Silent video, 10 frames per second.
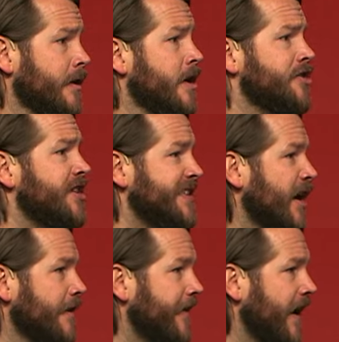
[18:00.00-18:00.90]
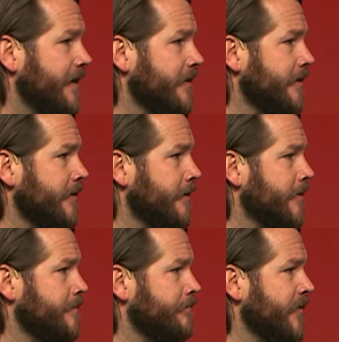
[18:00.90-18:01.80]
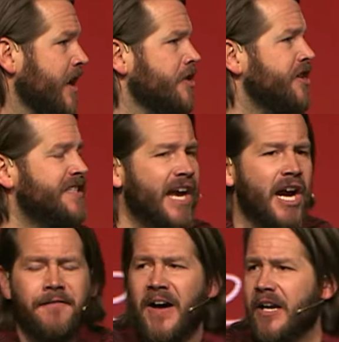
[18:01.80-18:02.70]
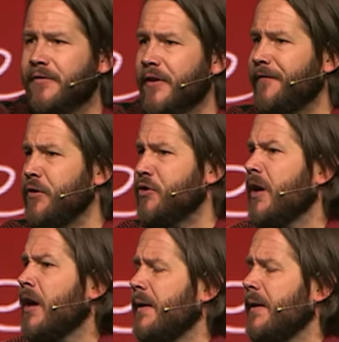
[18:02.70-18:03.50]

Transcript: She's terrified. She's terrified of the future.